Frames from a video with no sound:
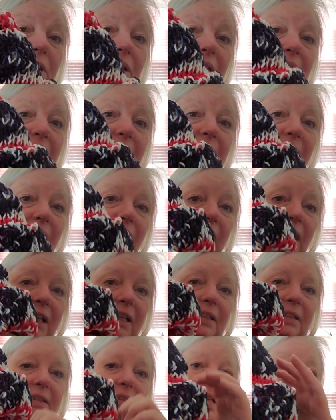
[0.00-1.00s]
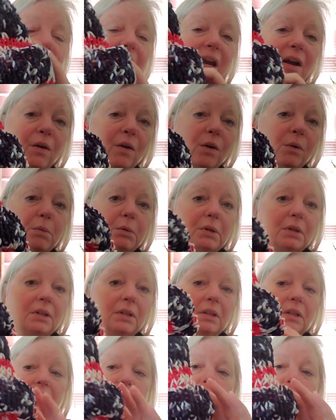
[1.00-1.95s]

Look at this hat, it's terrible.